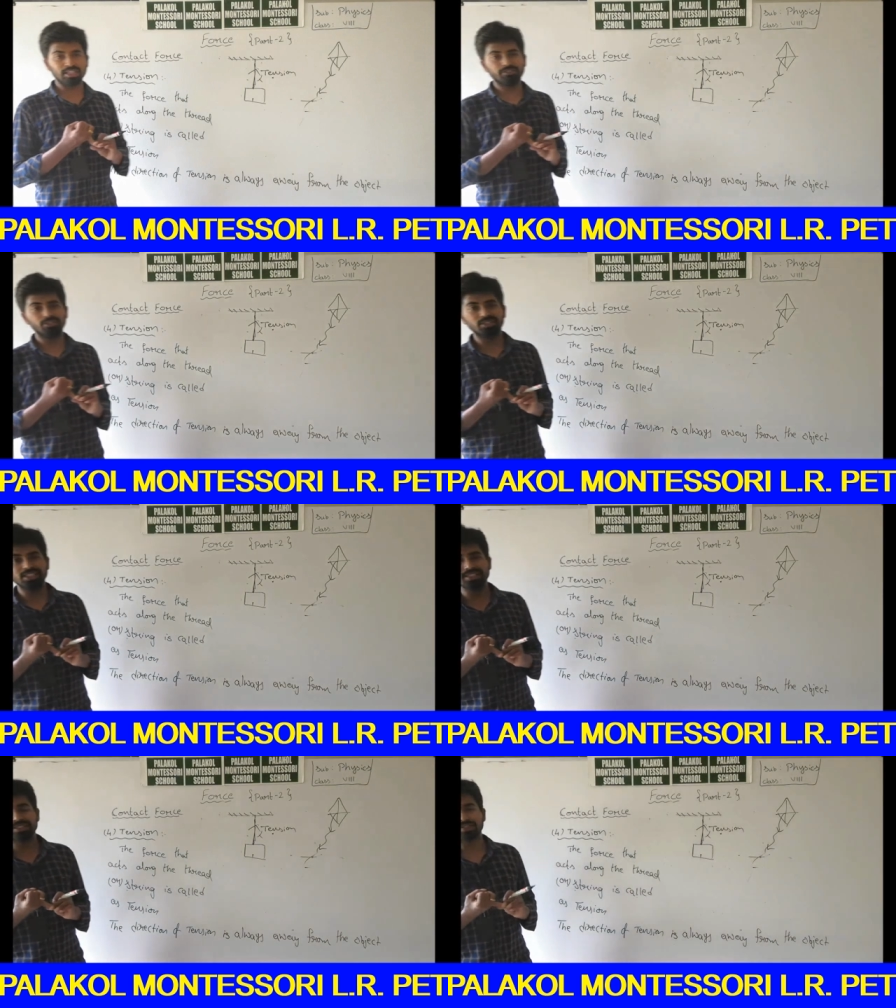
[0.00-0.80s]

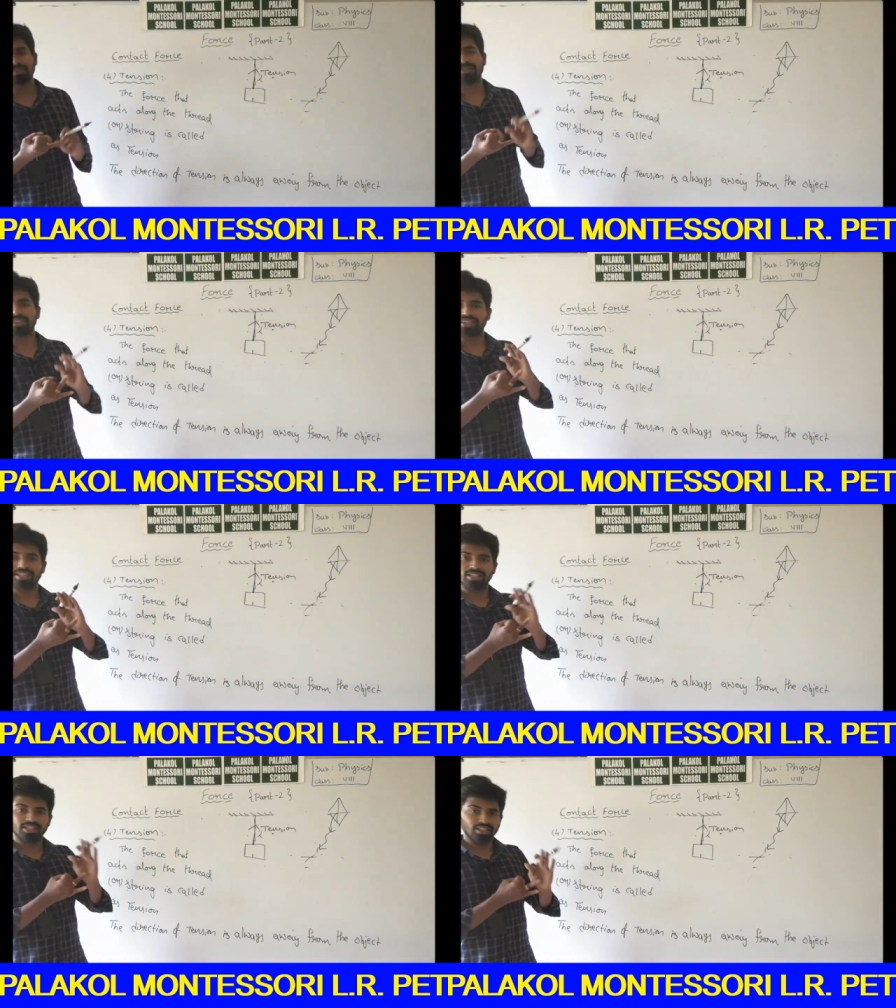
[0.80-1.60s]
forces,
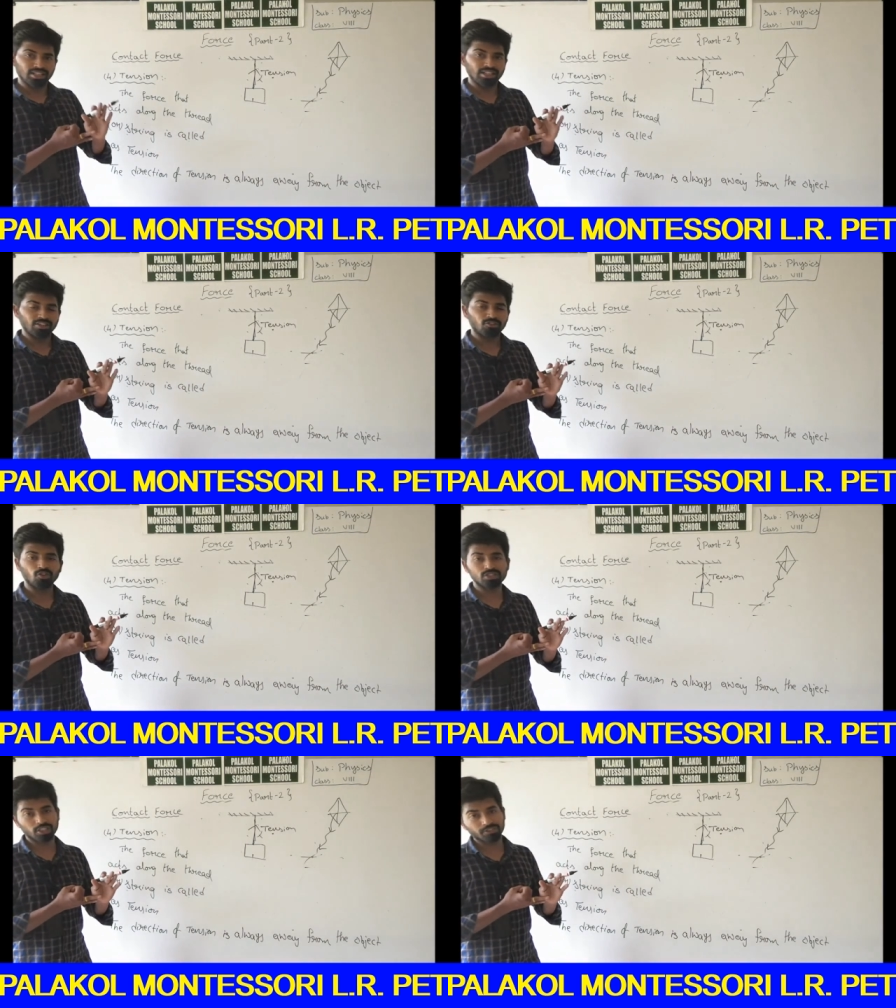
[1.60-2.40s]

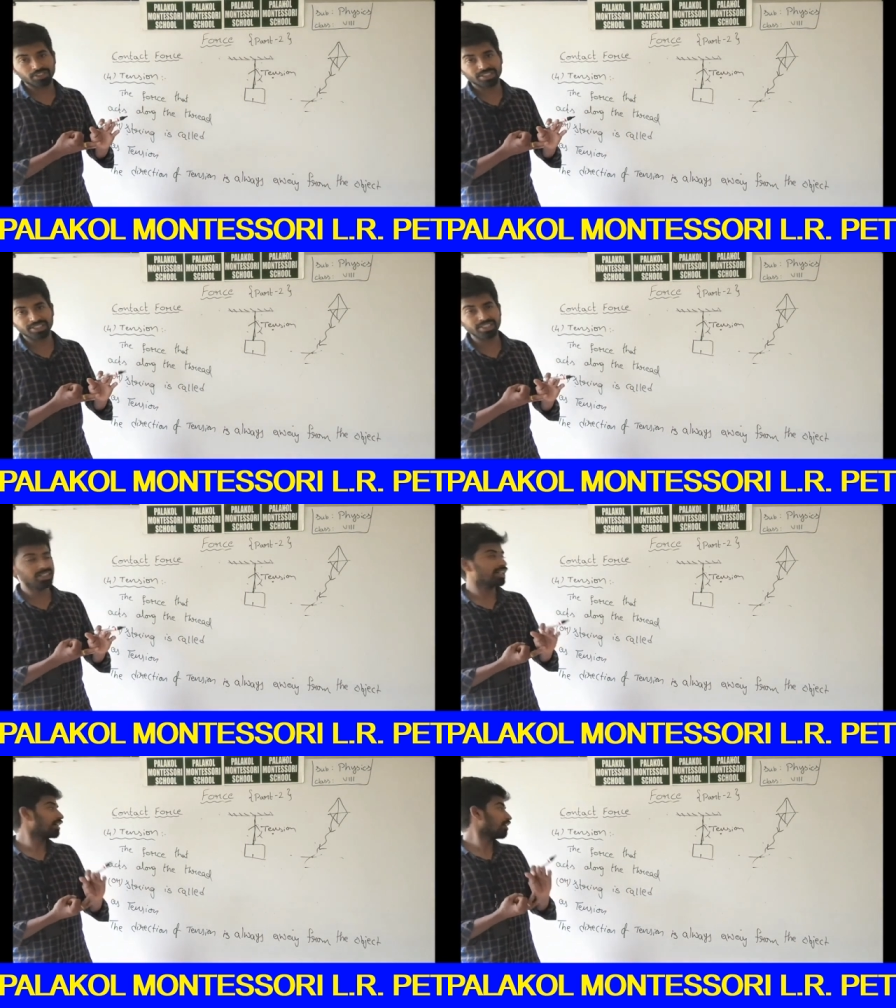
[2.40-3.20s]
force of friction
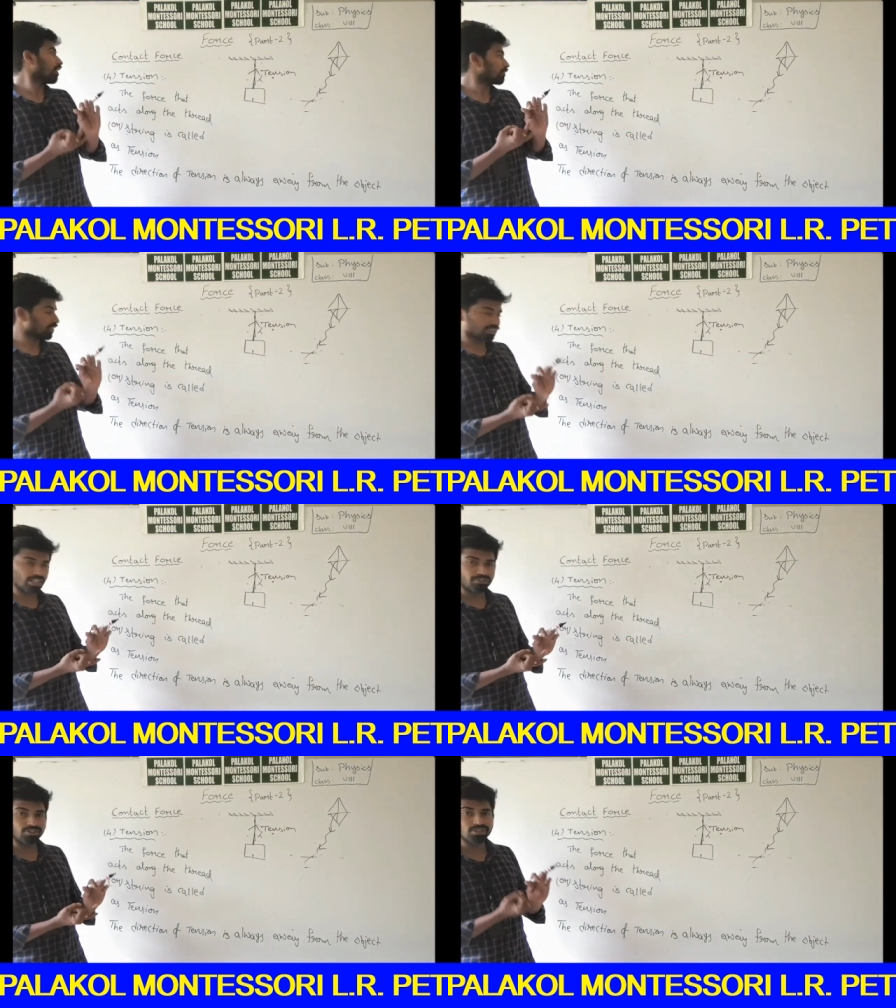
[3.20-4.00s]
or frictional
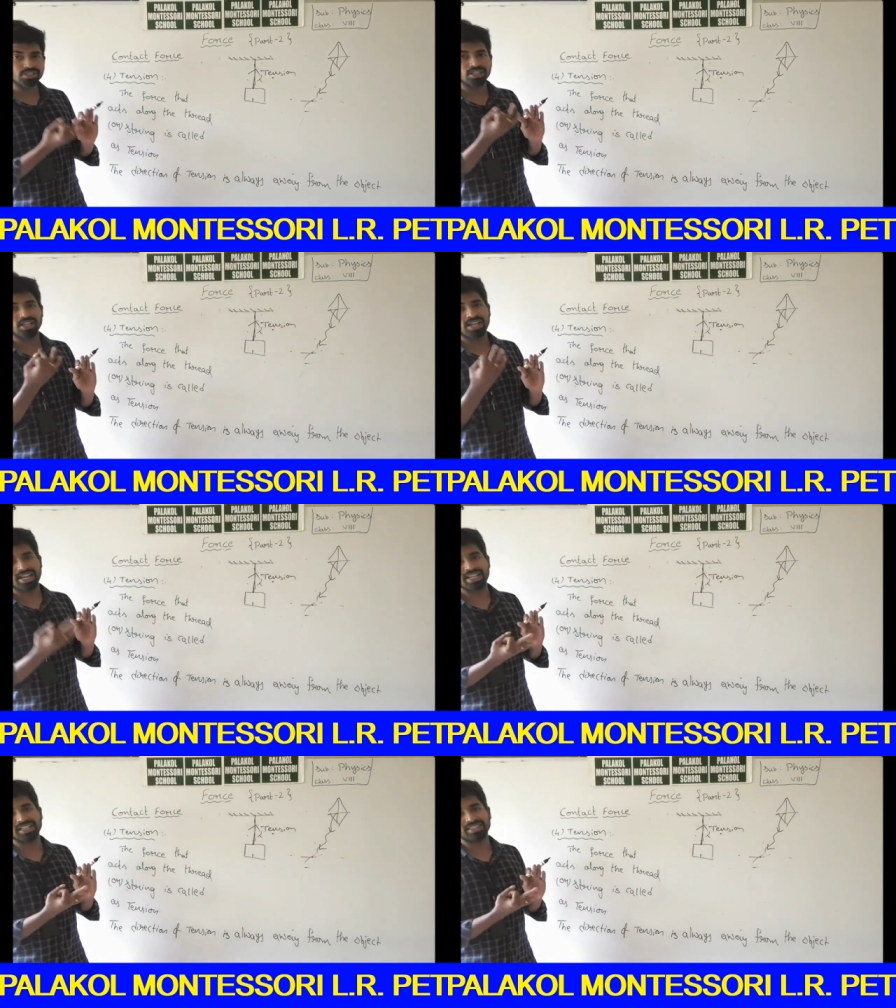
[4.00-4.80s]
force,
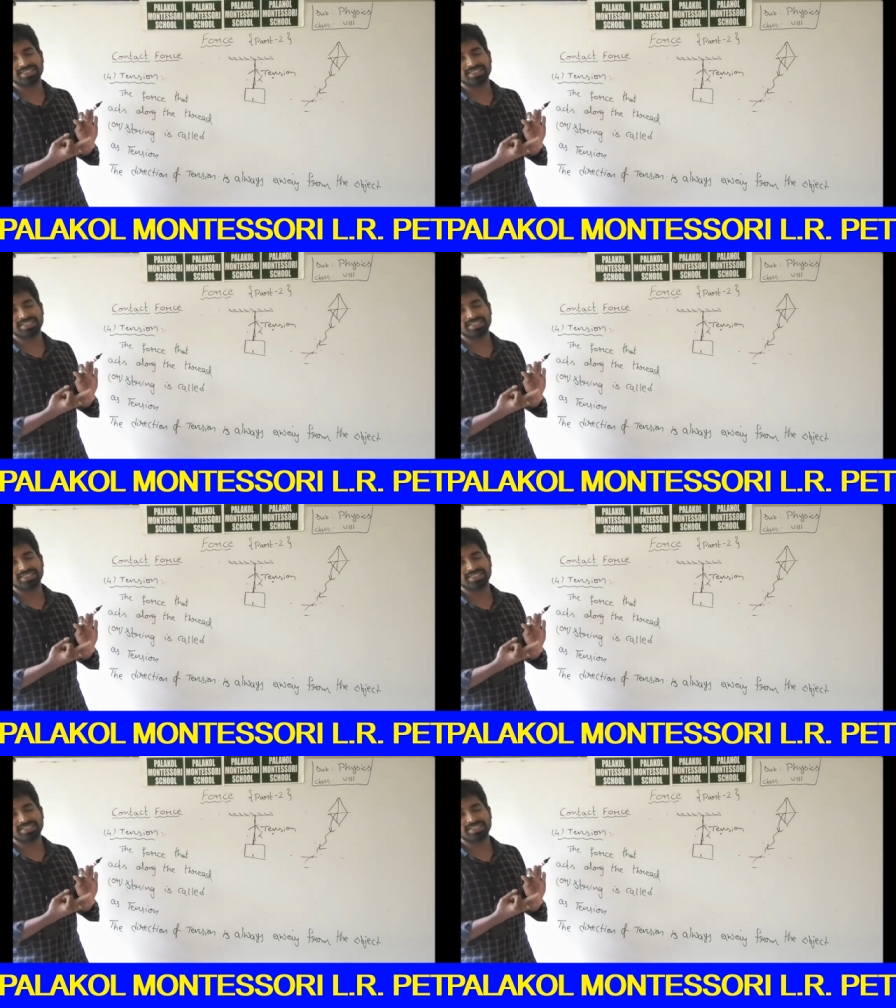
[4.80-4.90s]
and